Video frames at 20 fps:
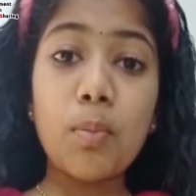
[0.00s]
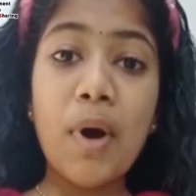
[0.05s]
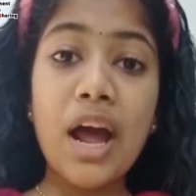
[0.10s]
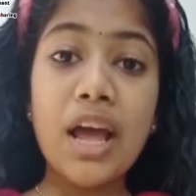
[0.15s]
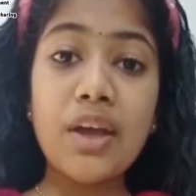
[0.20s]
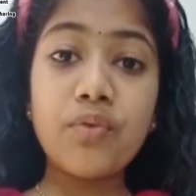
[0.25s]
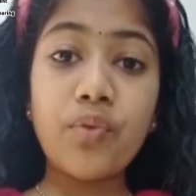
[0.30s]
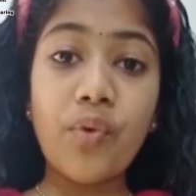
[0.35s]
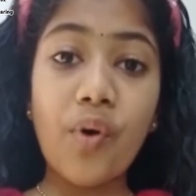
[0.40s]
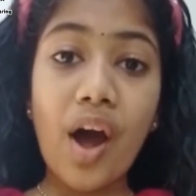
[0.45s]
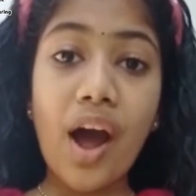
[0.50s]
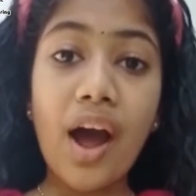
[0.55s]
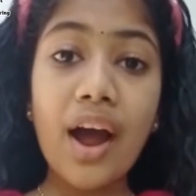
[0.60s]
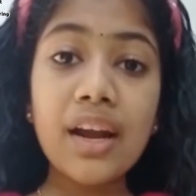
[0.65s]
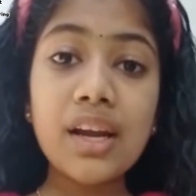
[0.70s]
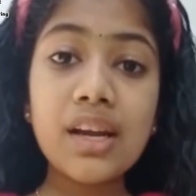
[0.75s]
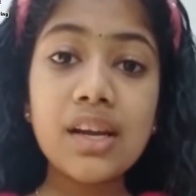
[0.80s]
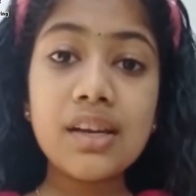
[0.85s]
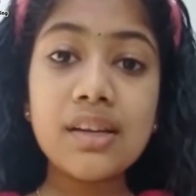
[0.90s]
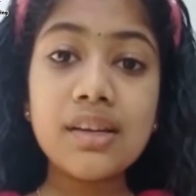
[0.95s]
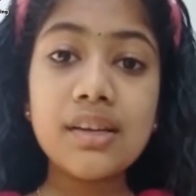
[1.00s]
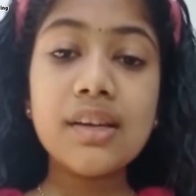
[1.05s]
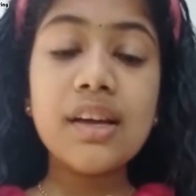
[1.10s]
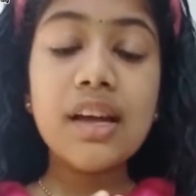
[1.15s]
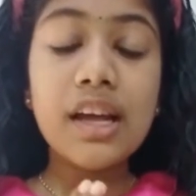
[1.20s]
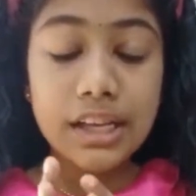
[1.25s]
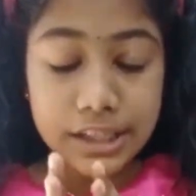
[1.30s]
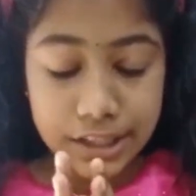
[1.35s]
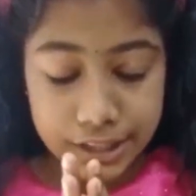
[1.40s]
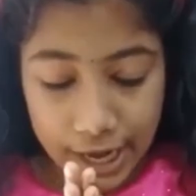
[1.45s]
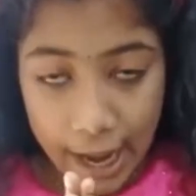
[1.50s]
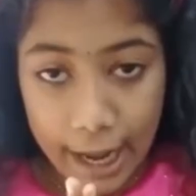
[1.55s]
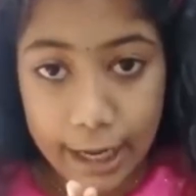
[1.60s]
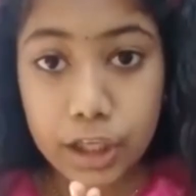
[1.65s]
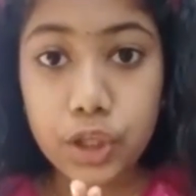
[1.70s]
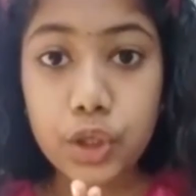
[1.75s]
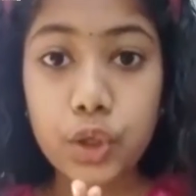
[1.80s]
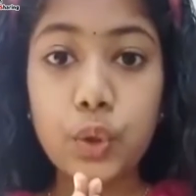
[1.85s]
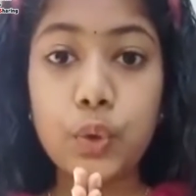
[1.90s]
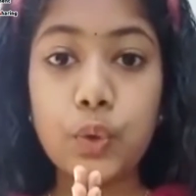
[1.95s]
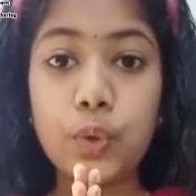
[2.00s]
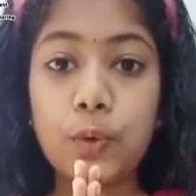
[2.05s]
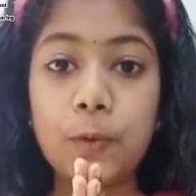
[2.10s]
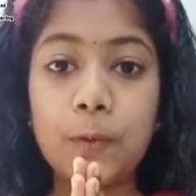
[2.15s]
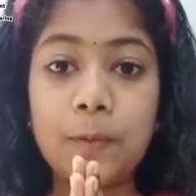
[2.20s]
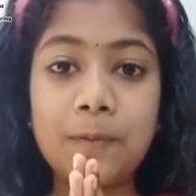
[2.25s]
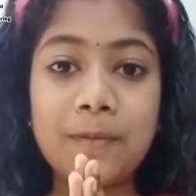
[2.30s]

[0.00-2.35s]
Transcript: my one. Thank you.